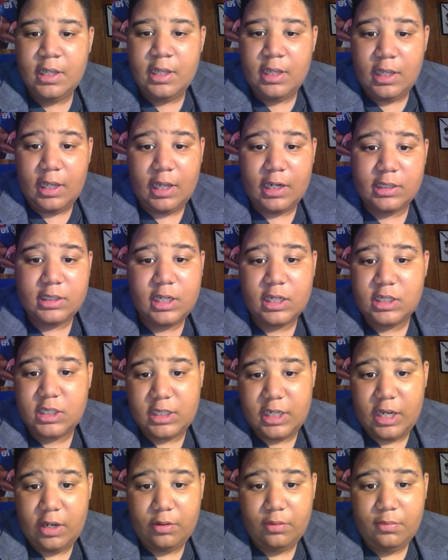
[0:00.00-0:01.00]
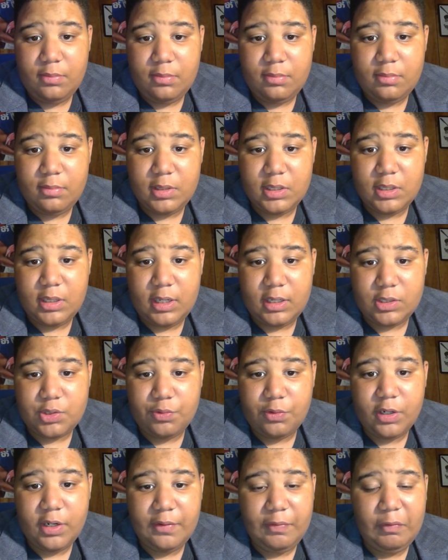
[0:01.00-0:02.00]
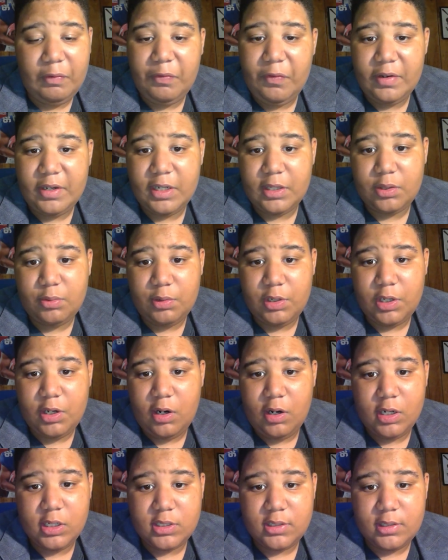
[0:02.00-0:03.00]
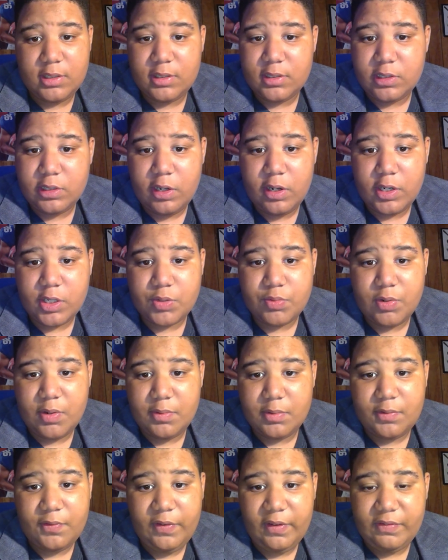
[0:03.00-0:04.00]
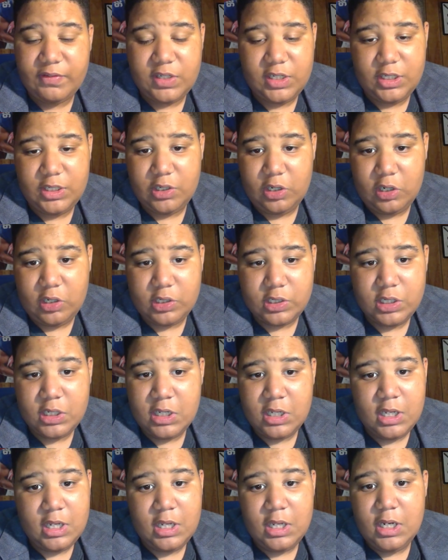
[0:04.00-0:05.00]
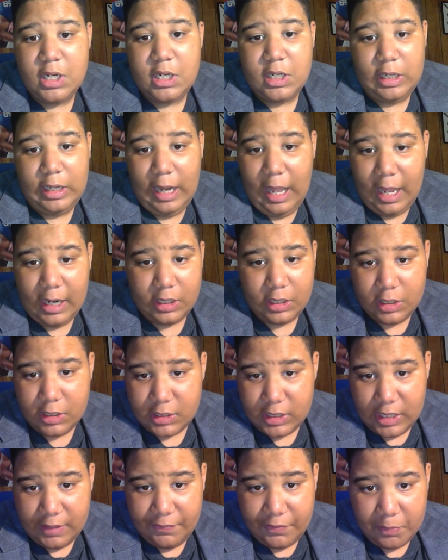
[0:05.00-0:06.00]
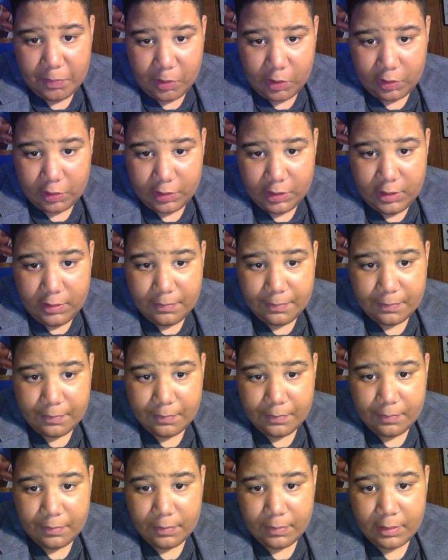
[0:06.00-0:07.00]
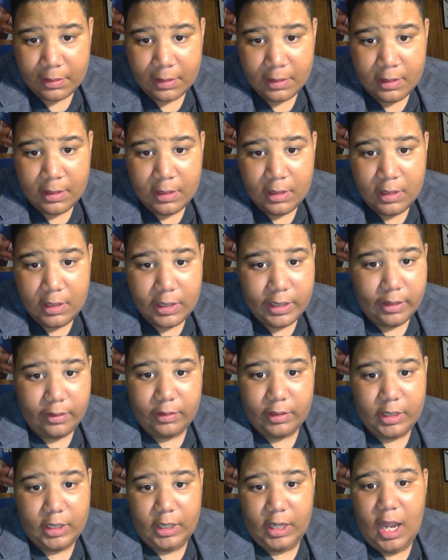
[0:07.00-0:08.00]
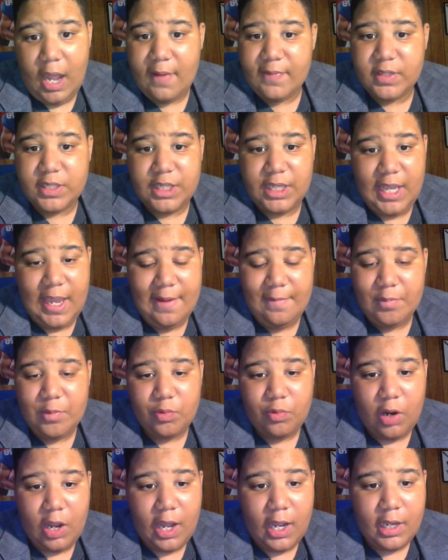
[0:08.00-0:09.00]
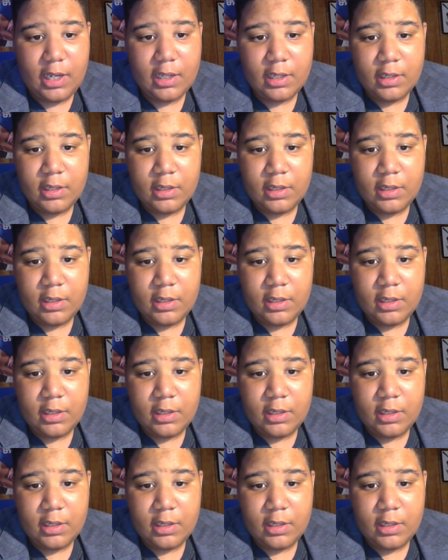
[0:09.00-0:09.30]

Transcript: He had a touchdown. He had 20 for 53 yards, and his longest run was 15 yards. Not a good day for Barkley. They obviously gave him the rock.